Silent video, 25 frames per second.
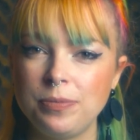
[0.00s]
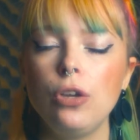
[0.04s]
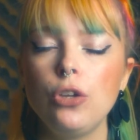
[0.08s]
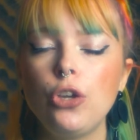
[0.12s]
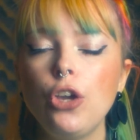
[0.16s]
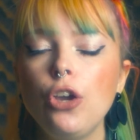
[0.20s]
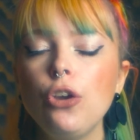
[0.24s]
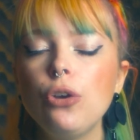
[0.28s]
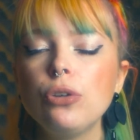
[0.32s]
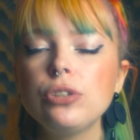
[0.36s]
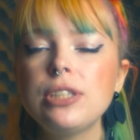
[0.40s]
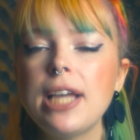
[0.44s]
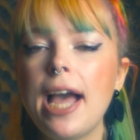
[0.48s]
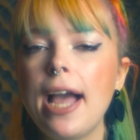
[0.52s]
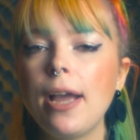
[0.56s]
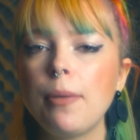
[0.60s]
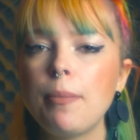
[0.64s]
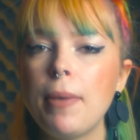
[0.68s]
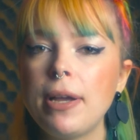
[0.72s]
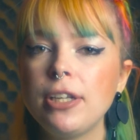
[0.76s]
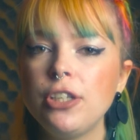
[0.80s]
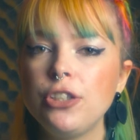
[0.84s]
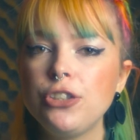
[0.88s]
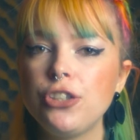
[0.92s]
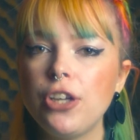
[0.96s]
Google Tag
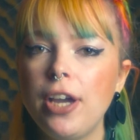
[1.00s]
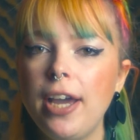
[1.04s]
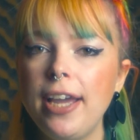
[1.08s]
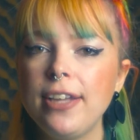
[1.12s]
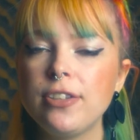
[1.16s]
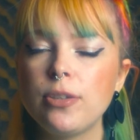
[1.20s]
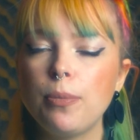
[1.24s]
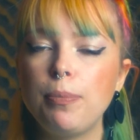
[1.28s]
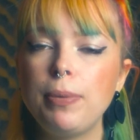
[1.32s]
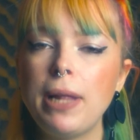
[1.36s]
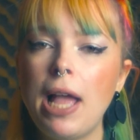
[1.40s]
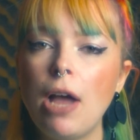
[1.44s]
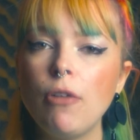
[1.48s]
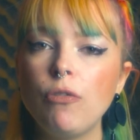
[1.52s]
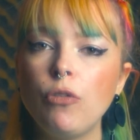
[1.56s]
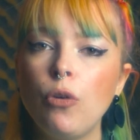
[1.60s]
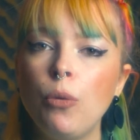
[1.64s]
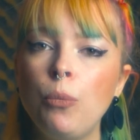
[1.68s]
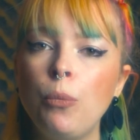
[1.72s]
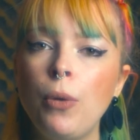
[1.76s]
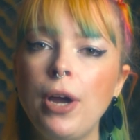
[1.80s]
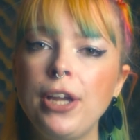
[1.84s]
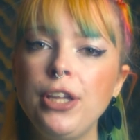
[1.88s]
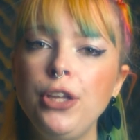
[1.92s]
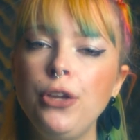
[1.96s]
Manager is a
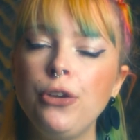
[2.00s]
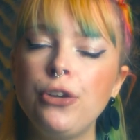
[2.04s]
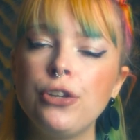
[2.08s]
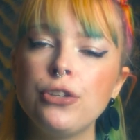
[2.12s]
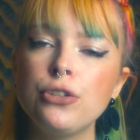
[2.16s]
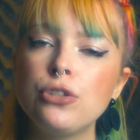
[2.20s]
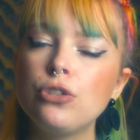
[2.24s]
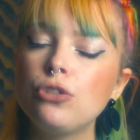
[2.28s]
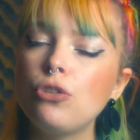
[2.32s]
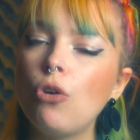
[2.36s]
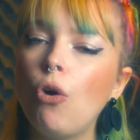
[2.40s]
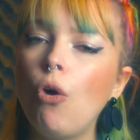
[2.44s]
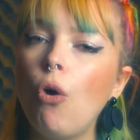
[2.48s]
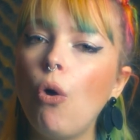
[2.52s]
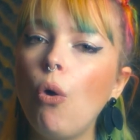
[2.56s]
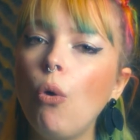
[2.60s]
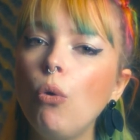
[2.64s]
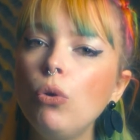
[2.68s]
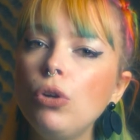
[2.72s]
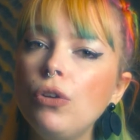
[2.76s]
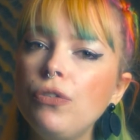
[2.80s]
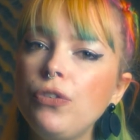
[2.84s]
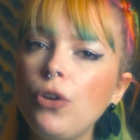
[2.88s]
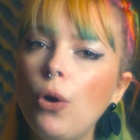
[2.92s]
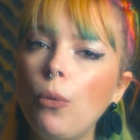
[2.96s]
platform where you can store
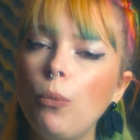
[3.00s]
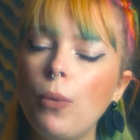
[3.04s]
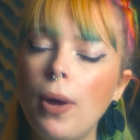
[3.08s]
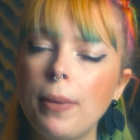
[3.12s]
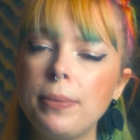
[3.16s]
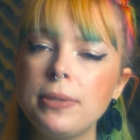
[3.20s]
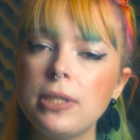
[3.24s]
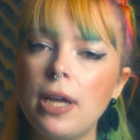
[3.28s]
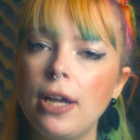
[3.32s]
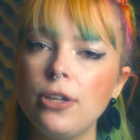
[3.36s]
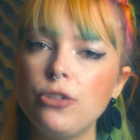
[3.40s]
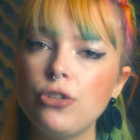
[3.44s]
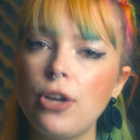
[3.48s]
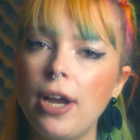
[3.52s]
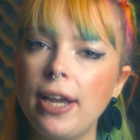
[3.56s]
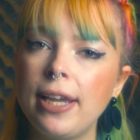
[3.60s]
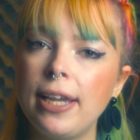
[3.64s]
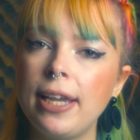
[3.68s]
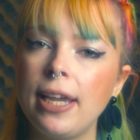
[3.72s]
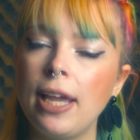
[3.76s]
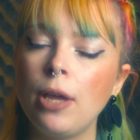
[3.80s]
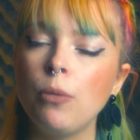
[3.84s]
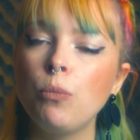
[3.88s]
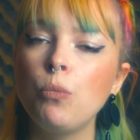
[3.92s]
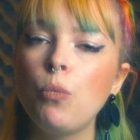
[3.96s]
all of your website
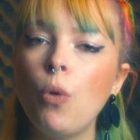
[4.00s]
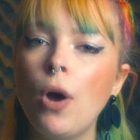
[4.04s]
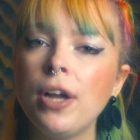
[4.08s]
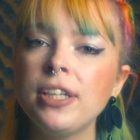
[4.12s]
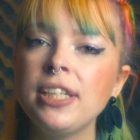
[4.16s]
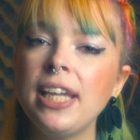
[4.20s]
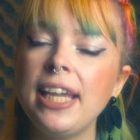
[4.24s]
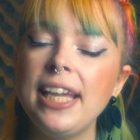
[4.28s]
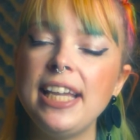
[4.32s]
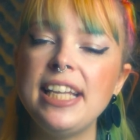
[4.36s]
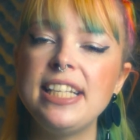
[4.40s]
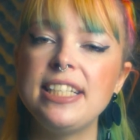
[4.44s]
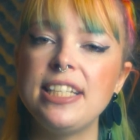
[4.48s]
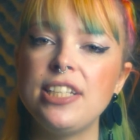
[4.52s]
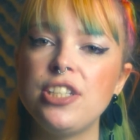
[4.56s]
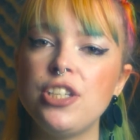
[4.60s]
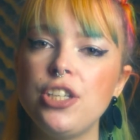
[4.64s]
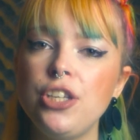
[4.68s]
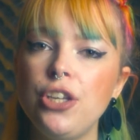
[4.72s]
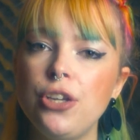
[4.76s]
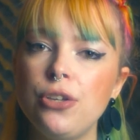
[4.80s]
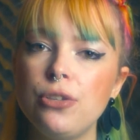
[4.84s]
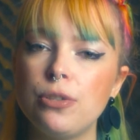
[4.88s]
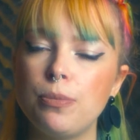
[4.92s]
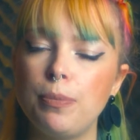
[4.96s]
tracking in one
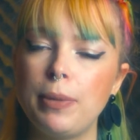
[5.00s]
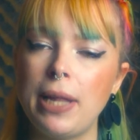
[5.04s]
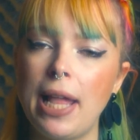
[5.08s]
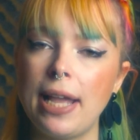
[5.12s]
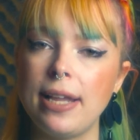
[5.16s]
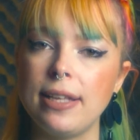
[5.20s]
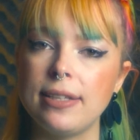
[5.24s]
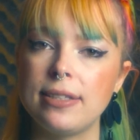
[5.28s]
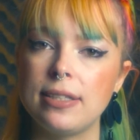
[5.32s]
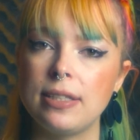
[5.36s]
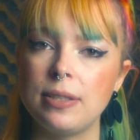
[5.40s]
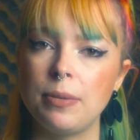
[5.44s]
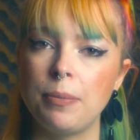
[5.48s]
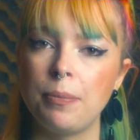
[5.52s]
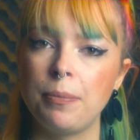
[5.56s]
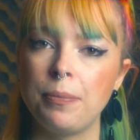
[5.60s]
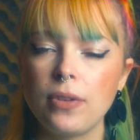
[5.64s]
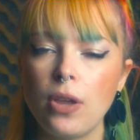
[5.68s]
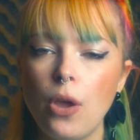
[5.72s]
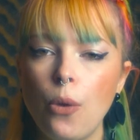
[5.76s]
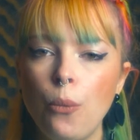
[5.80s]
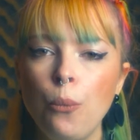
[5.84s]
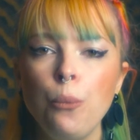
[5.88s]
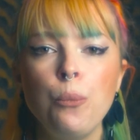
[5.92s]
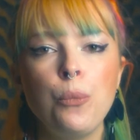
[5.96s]
easy-to-use place.
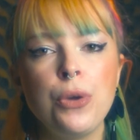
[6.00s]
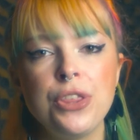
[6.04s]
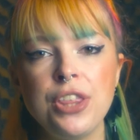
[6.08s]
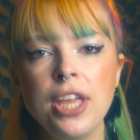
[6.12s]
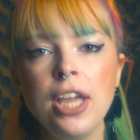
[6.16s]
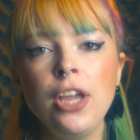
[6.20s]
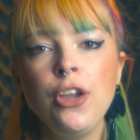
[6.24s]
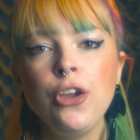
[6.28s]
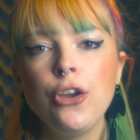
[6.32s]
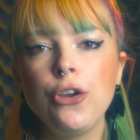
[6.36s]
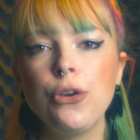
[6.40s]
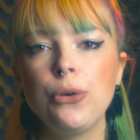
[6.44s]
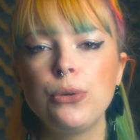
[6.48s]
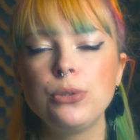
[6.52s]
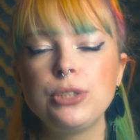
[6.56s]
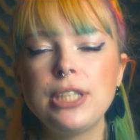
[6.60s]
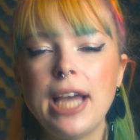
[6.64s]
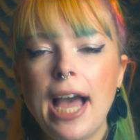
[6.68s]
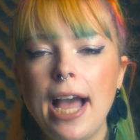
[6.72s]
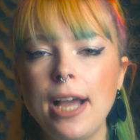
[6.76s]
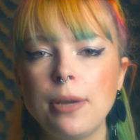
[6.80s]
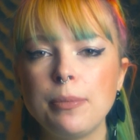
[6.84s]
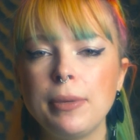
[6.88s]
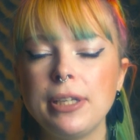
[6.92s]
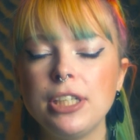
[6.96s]
Within Google
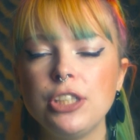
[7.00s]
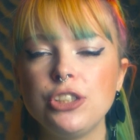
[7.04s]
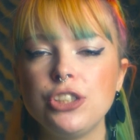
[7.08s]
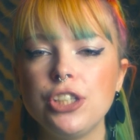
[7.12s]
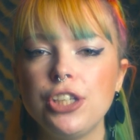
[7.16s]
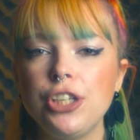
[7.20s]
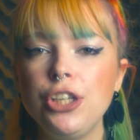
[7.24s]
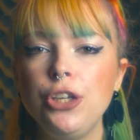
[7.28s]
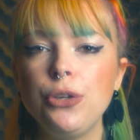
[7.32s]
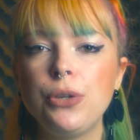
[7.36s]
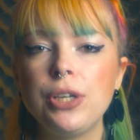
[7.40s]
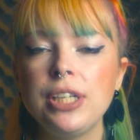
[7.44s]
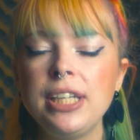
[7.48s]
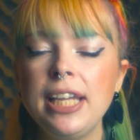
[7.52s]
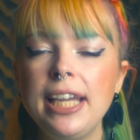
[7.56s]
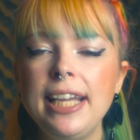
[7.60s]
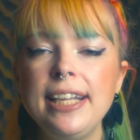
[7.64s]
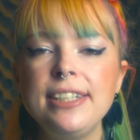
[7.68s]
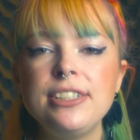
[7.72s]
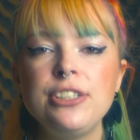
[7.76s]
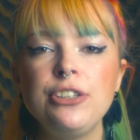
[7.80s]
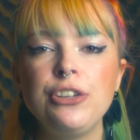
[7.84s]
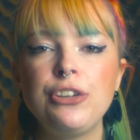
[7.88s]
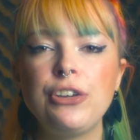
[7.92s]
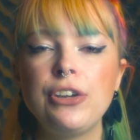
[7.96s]
Tag Manager, you can
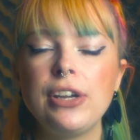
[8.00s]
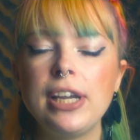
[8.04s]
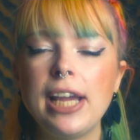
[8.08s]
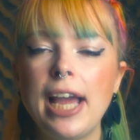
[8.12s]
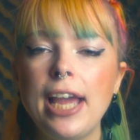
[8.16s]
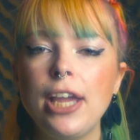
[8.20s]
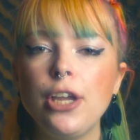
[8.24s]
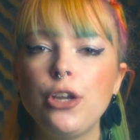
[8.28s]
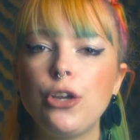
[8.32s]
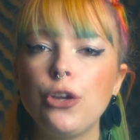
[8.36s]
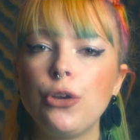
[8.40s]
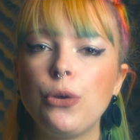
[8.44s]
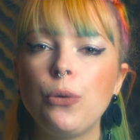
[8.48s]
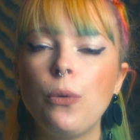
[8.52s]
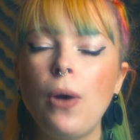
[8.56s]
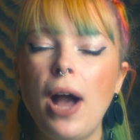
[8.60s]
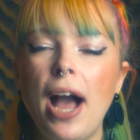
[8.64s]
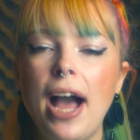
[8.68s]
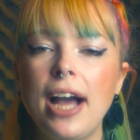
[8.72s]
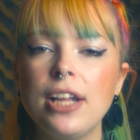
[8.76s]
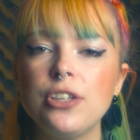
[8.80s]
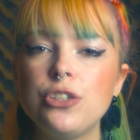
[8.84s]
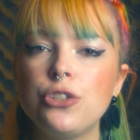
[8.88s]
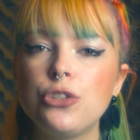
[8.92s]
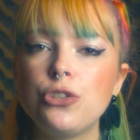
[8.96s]
easily create Google
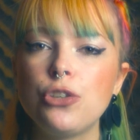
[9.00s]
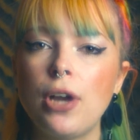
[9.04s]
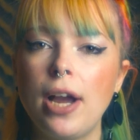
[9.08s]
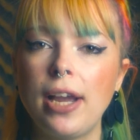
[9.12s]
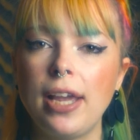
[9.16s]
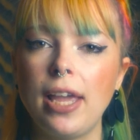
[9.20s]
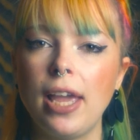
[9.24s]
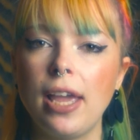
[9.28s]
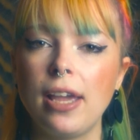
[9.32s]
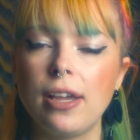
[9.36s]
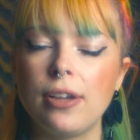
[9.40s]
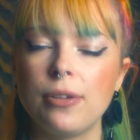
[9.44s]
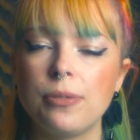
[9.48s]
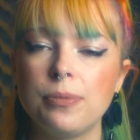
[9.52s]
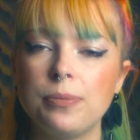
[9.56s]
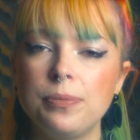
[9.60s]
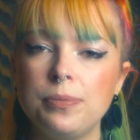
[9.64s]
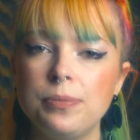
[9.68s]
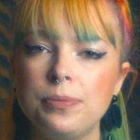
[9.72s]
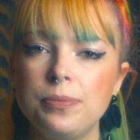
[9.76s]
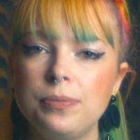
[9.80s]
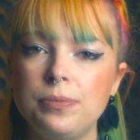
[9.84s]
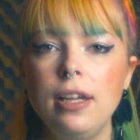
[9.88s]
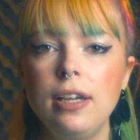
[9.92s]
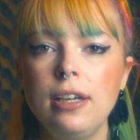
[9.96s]
Ads tracking.
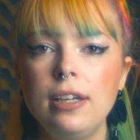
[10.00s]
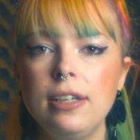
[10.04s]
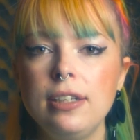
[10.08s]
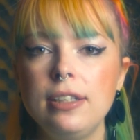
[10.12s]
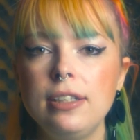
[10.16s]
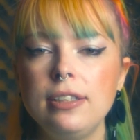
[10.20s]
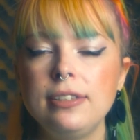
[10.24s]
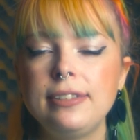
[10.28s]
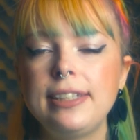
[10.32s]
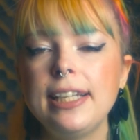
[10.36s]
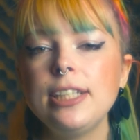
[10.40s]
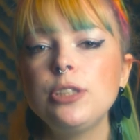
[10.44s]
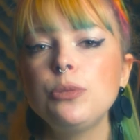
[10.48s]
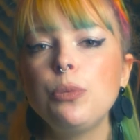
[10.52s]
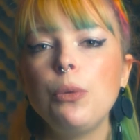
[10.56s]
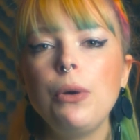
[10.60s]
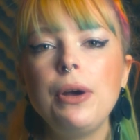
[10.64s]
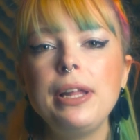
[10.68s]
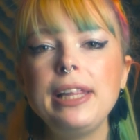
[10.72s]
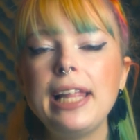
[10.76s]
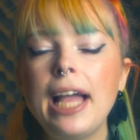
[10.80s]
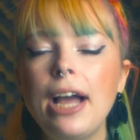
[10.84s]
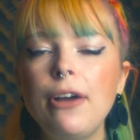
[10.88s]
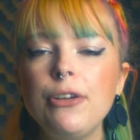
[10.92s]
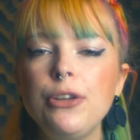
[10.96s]
This will
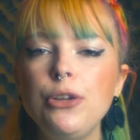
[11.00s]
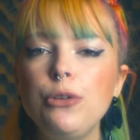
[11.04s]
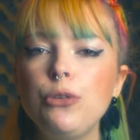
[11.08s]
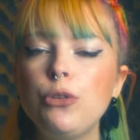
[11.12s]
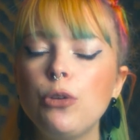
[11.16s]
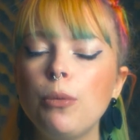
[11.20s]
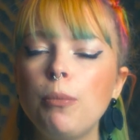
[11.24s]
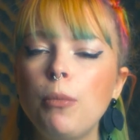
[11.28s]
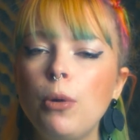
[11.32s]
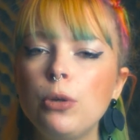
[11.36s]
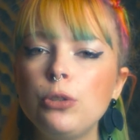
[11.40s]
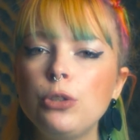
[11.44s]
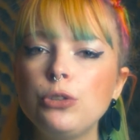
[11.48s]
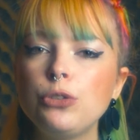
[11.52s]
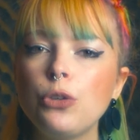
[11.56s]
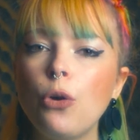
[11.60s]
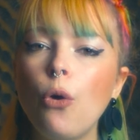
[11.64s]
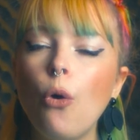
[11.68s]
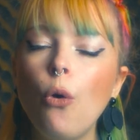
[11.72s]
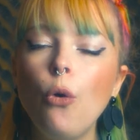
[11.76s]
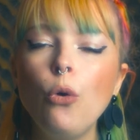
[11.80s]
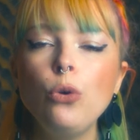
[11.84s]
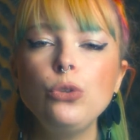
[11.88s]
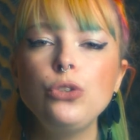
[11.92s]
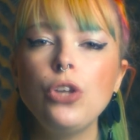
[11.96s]
allow you to monitor
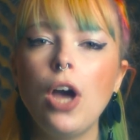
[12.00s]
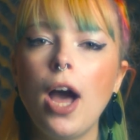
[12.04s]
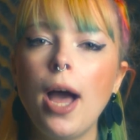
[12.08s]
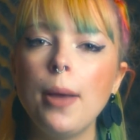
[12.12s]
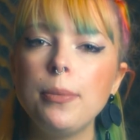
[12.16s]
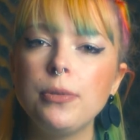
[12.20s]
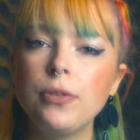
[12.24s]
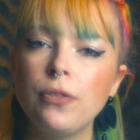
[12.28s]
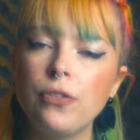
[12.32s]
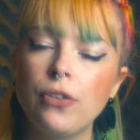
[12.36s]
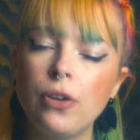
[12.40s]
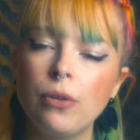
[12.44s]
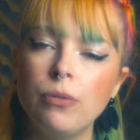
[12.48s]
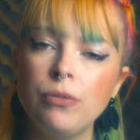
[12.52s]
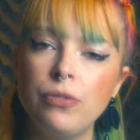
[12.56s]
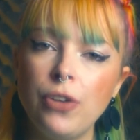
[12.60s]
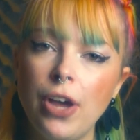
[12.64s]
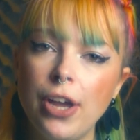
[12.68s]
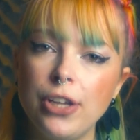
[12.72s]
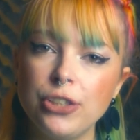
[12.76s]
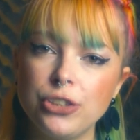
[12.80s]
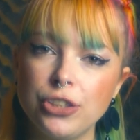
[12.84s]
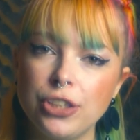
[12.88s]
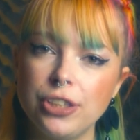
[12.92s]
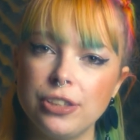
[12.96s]
all types of
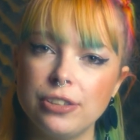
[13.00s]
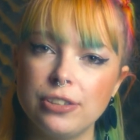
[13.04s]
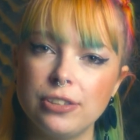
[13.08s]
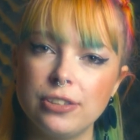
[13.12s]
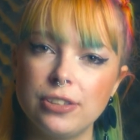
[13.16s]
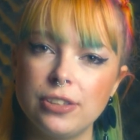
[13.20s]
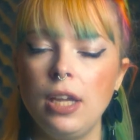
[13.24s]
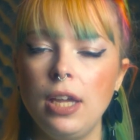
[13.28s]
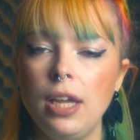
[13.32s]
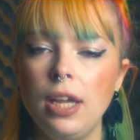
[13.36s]
conversions,